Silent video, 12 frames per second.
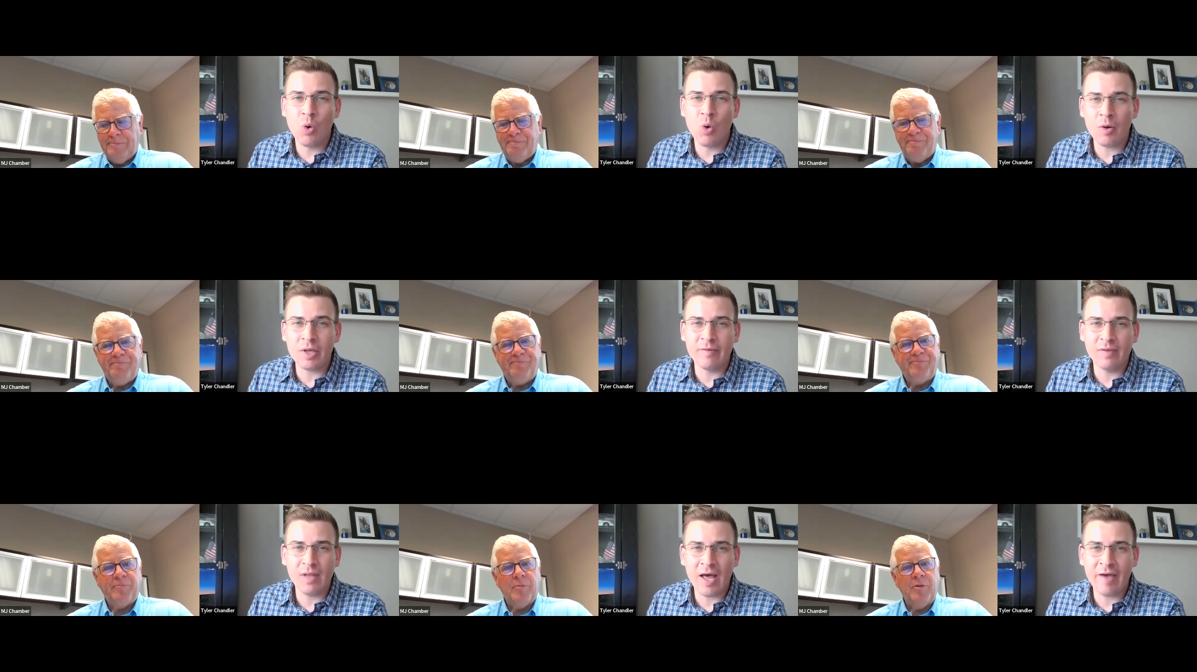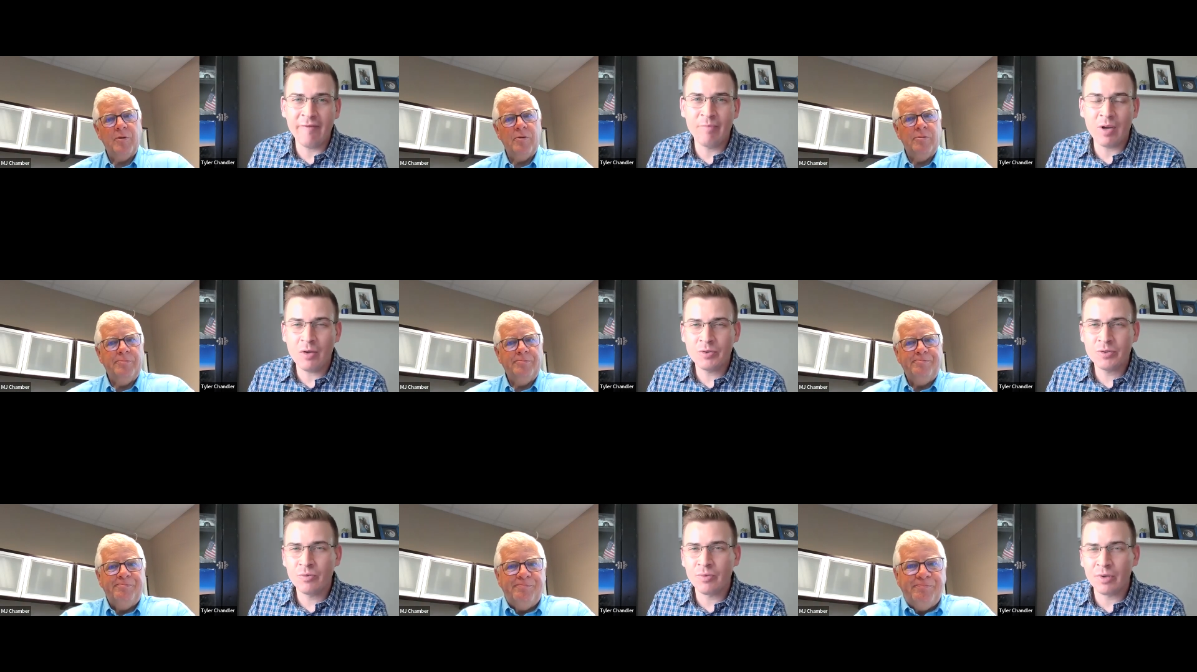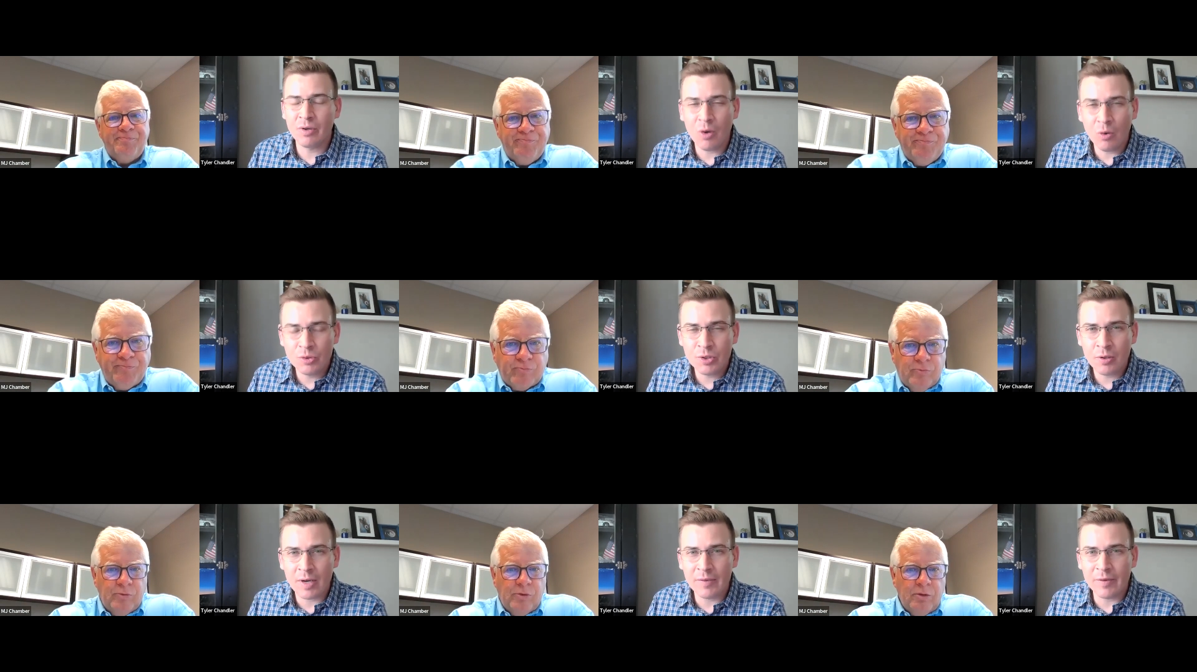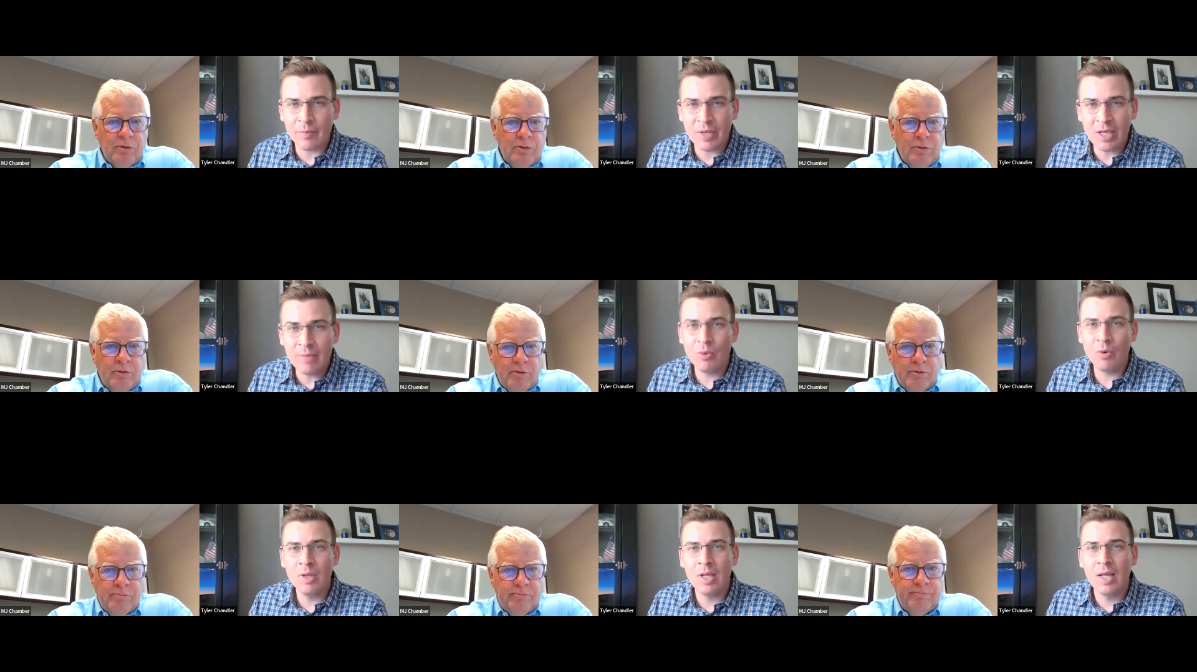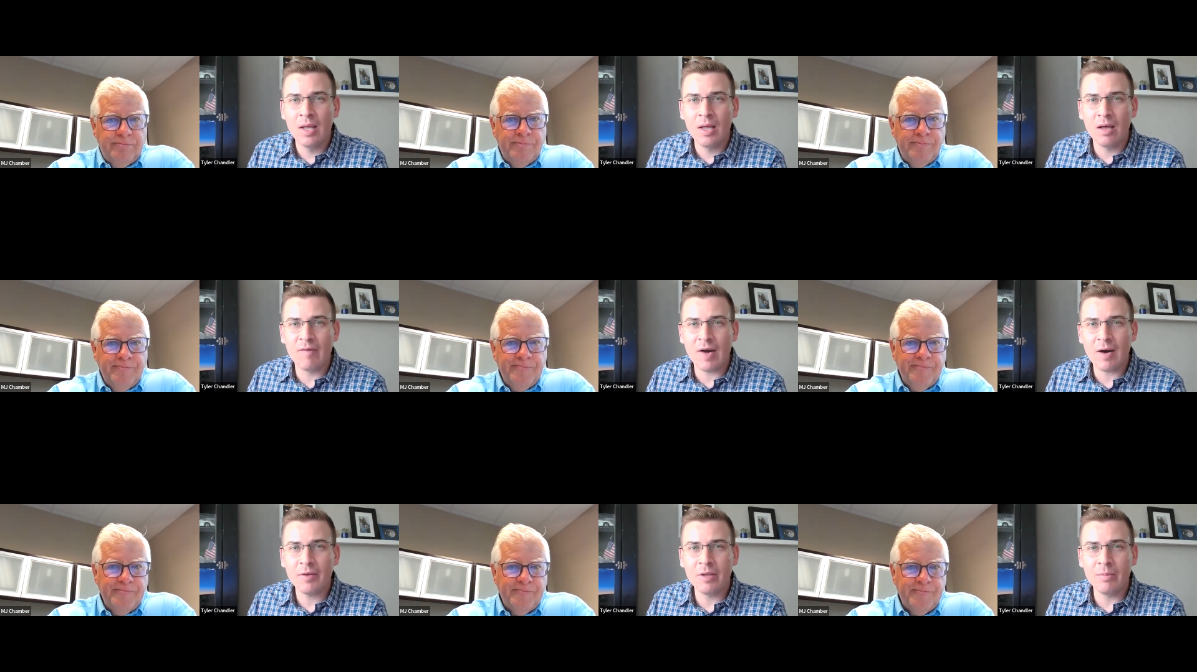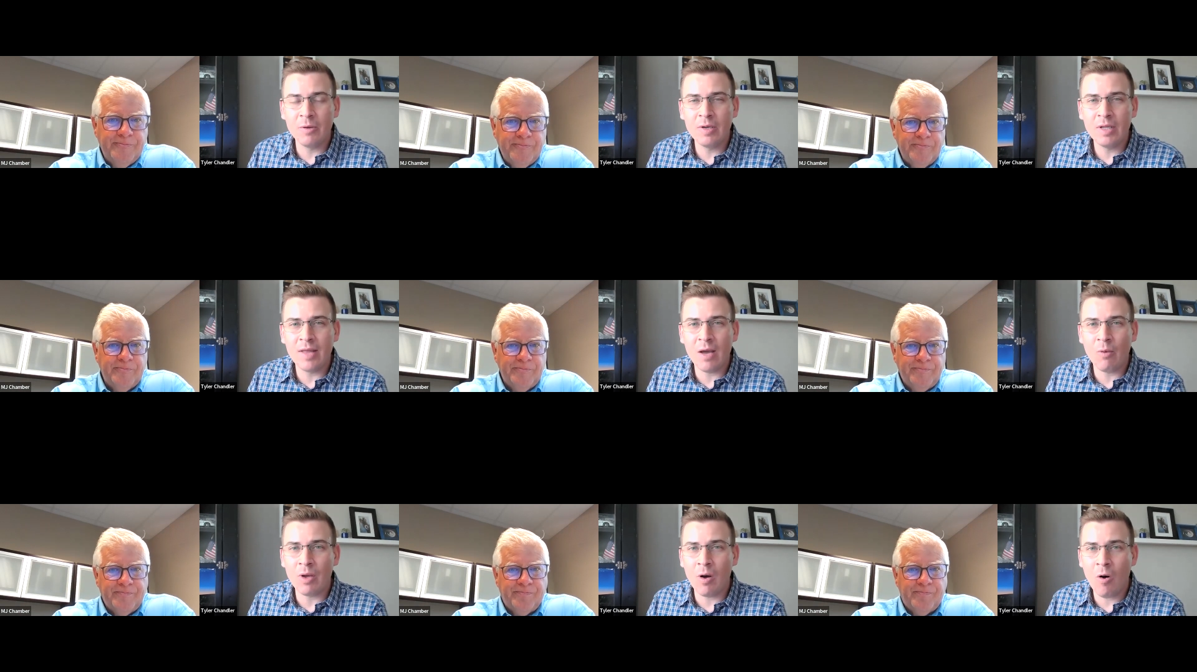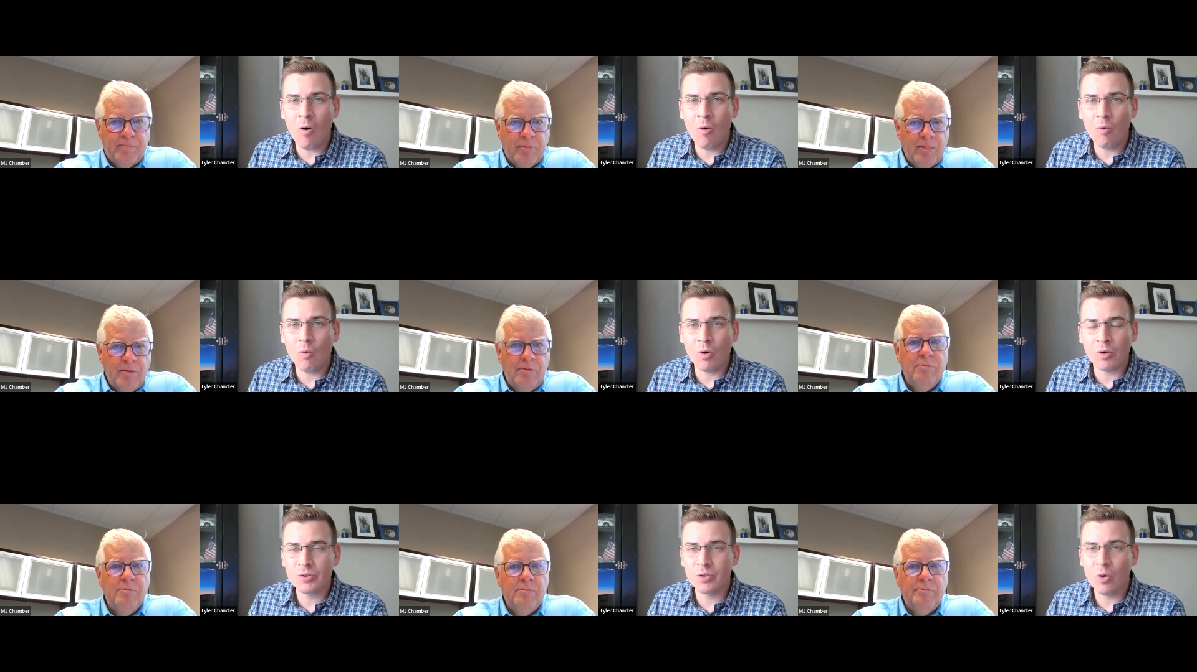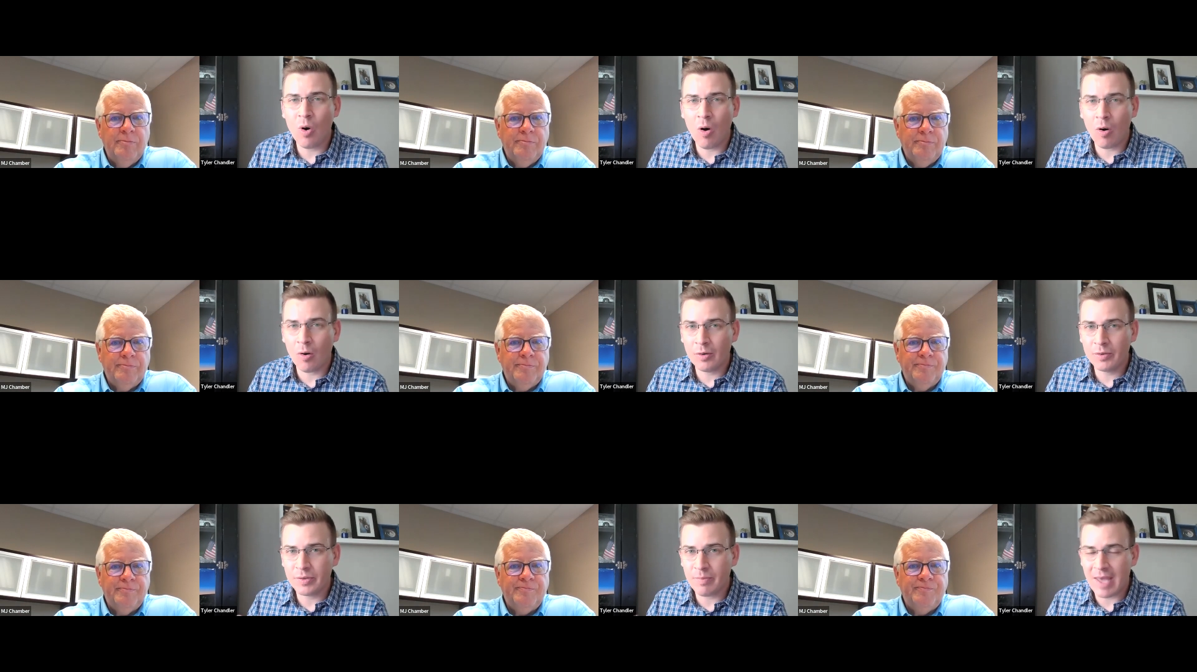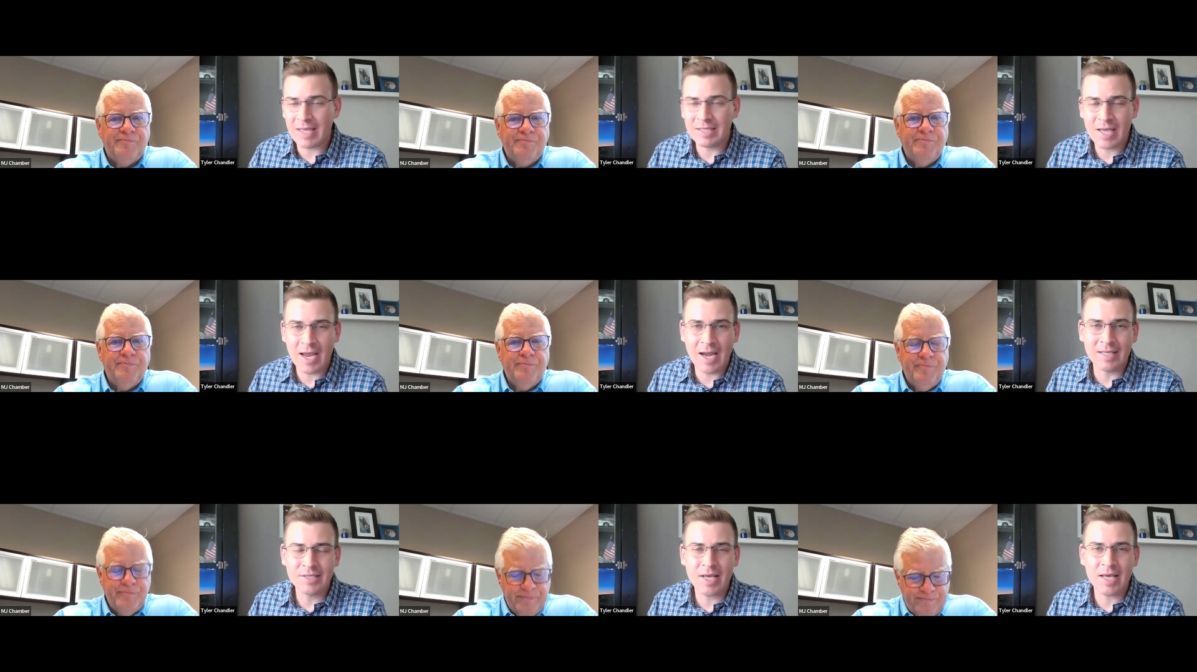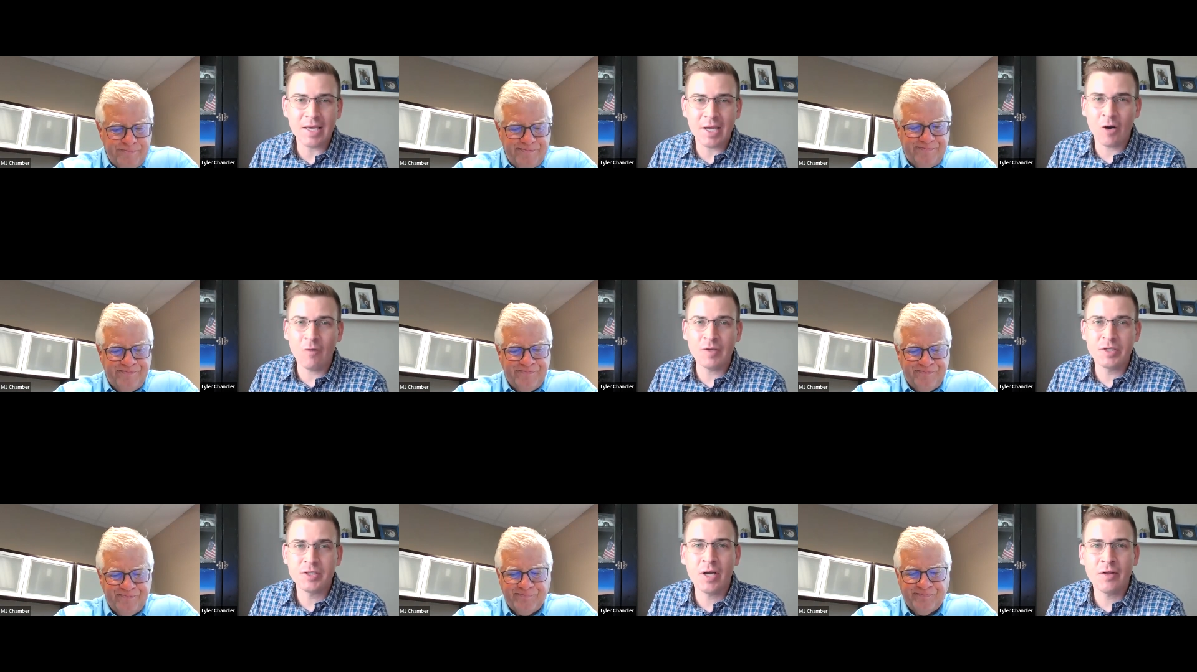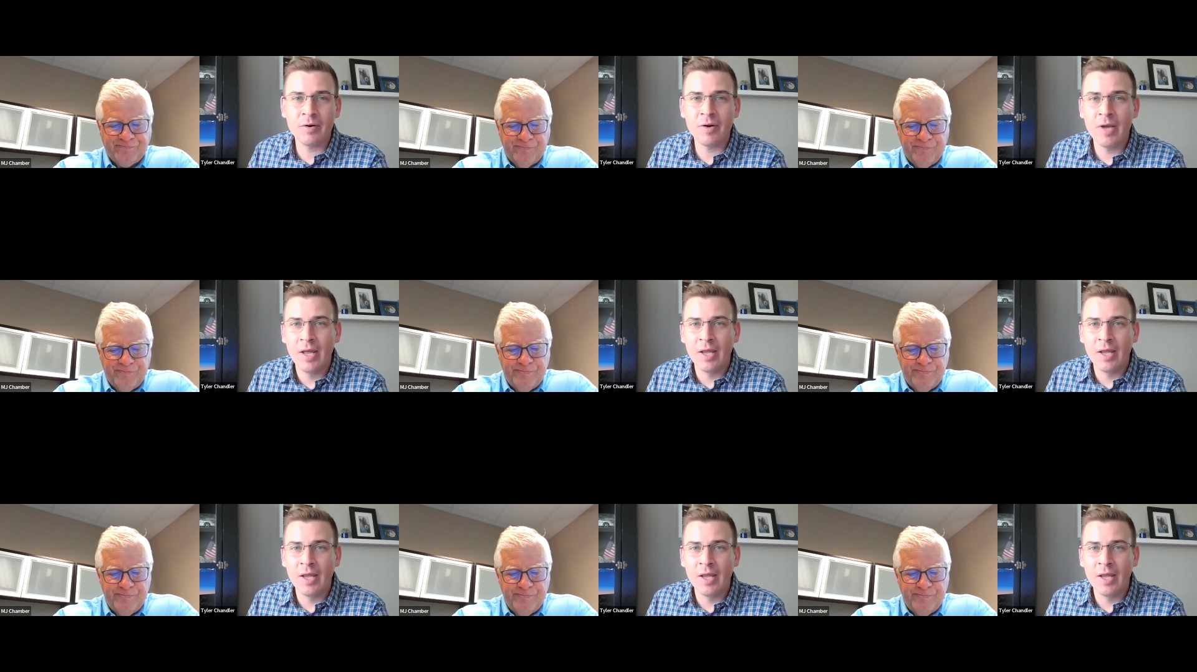Speaker 1: quality of life, but also the culture and the people of our community that we all work so hard to maintain and take care of each other.